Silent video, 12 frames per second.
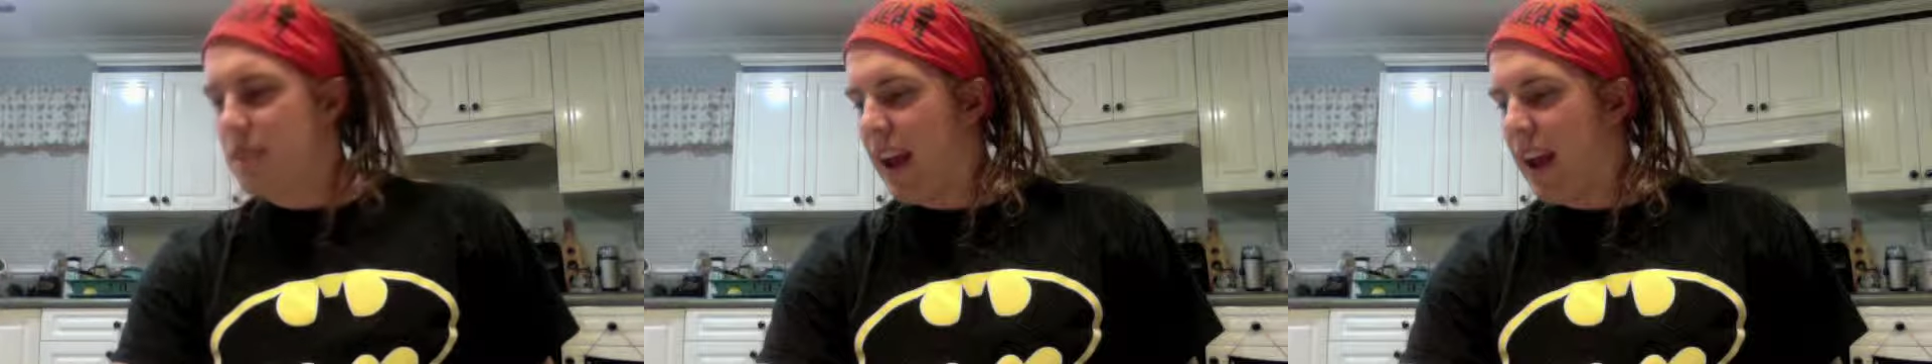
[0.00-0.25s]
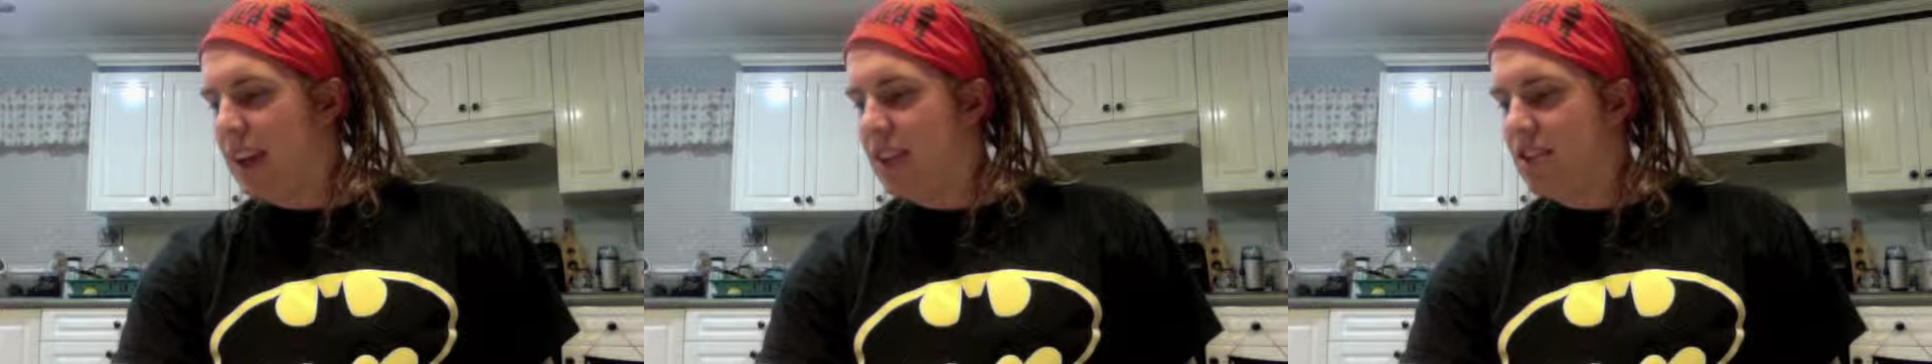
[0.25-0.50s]

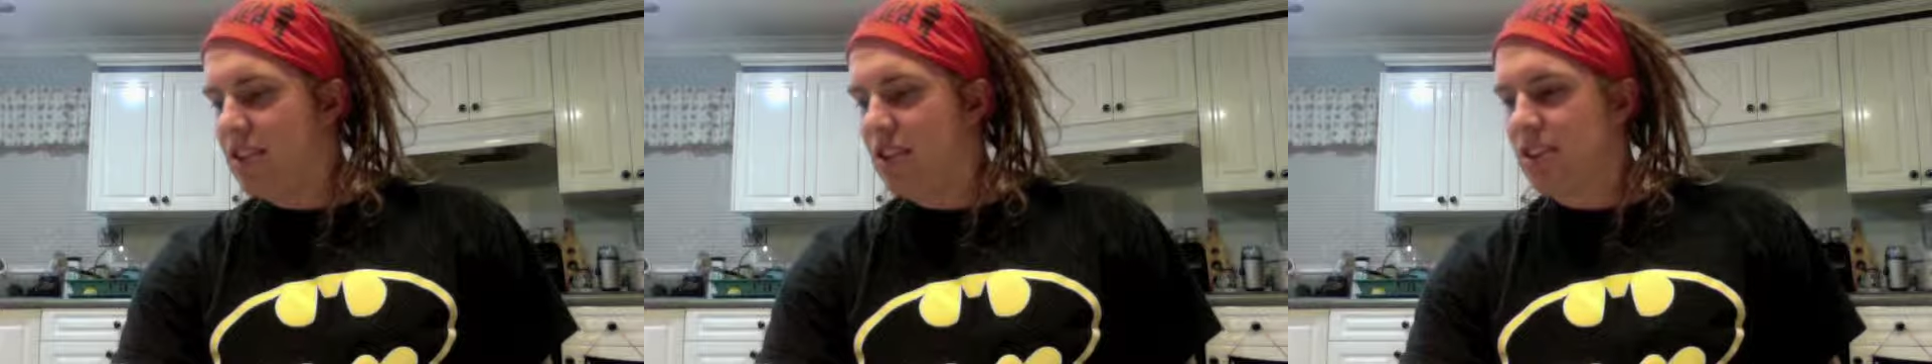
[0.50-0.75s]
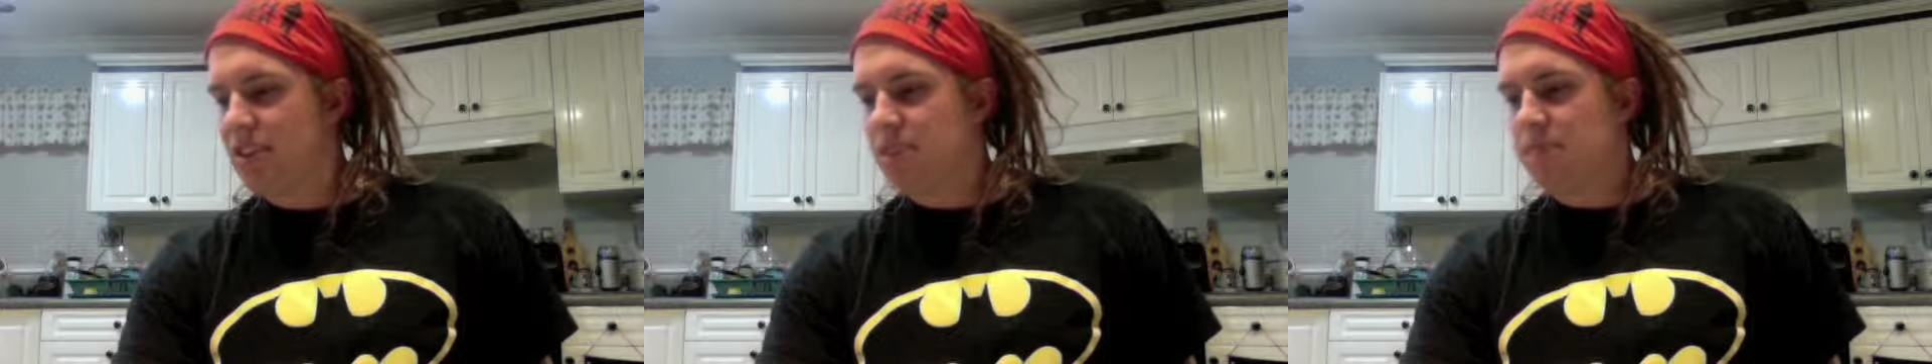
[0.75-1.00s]
and it's
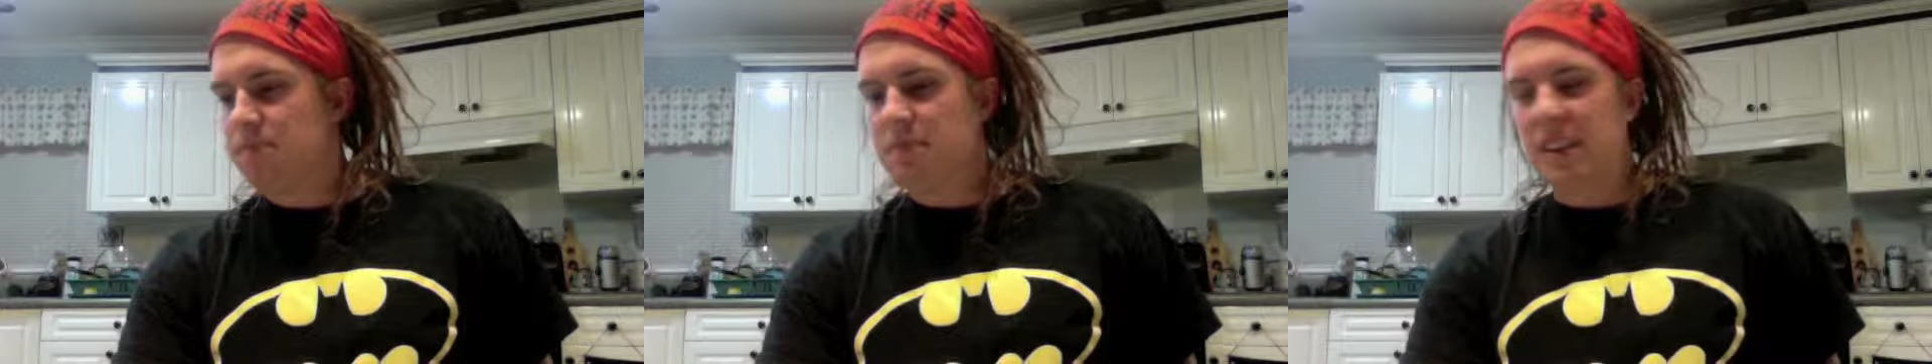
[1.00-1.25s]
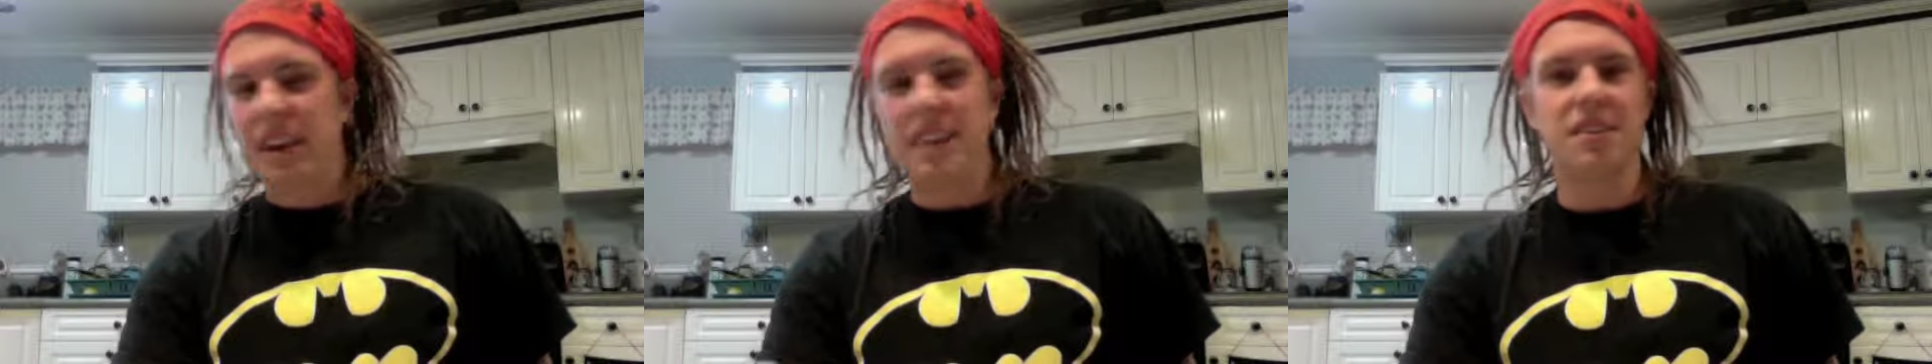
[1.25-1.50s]
just
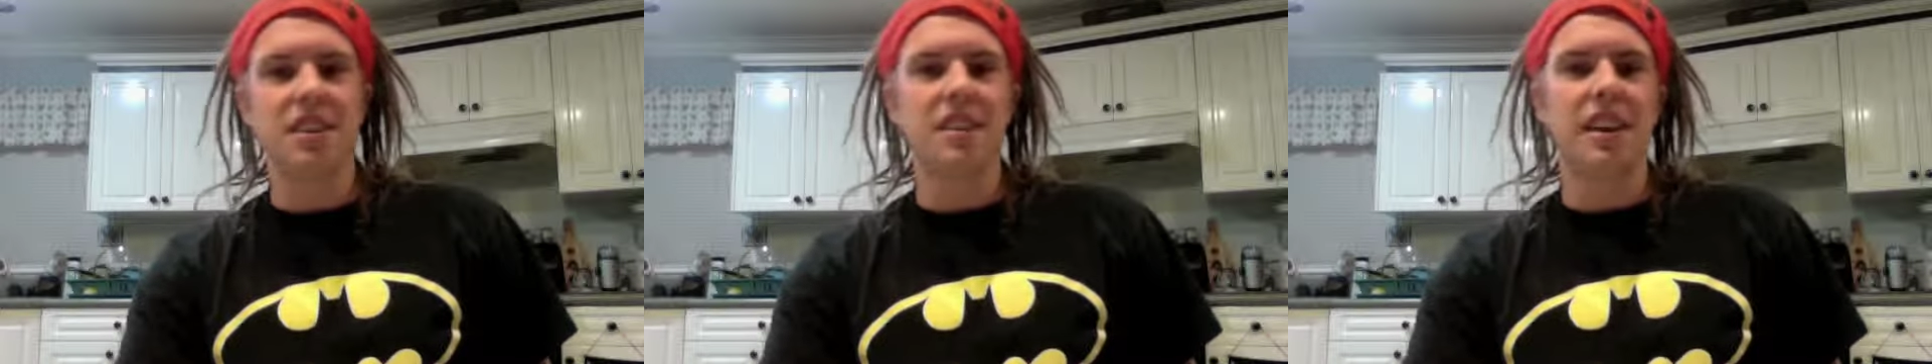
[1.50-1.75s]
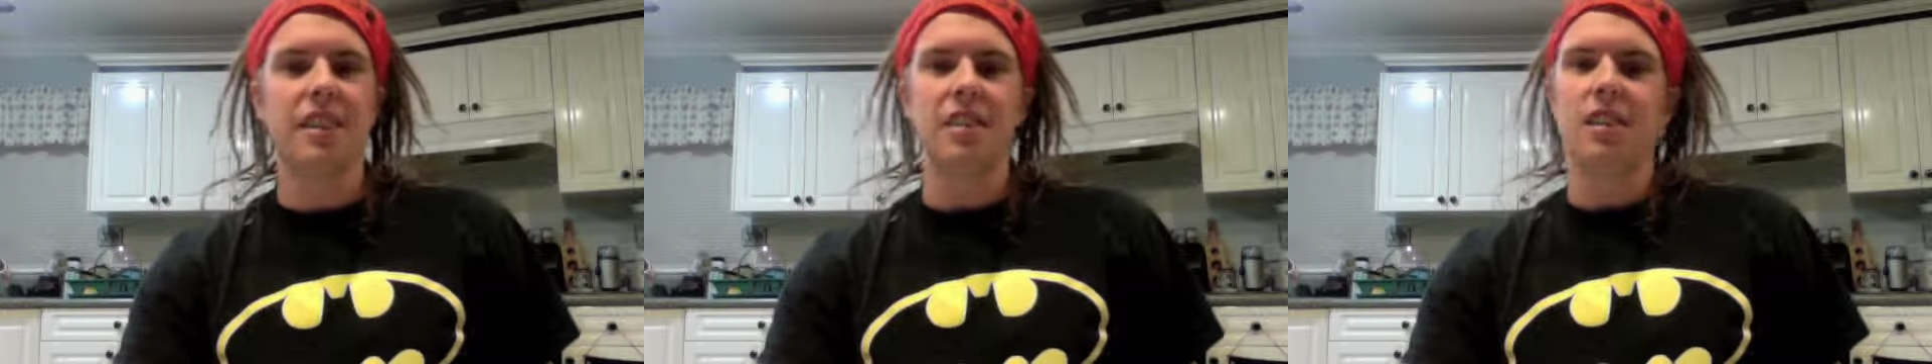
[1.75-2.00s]
instant
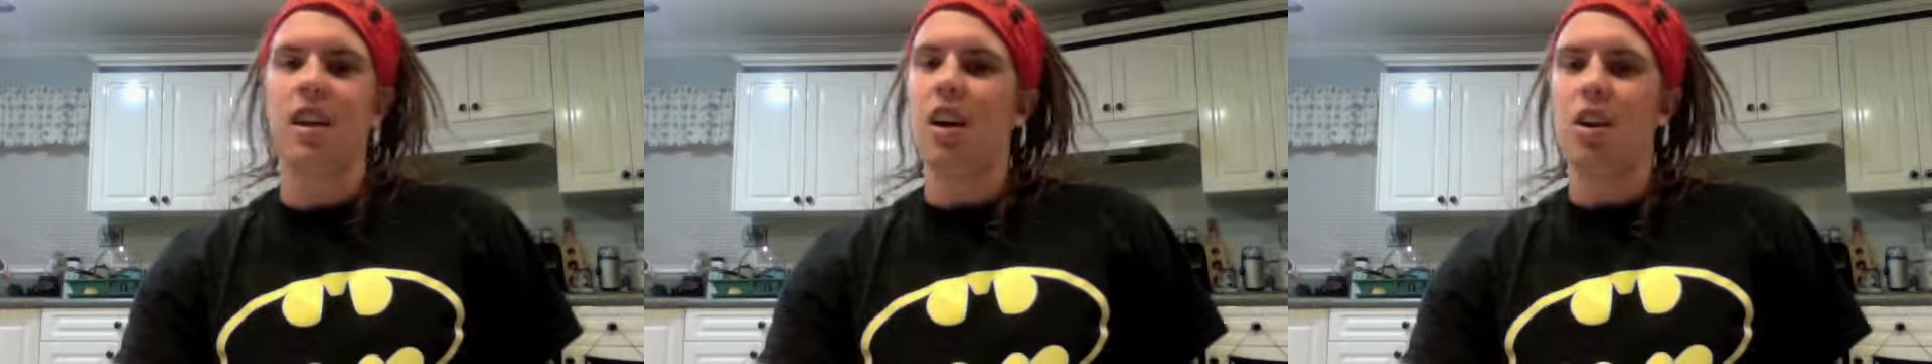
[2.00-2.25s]
death.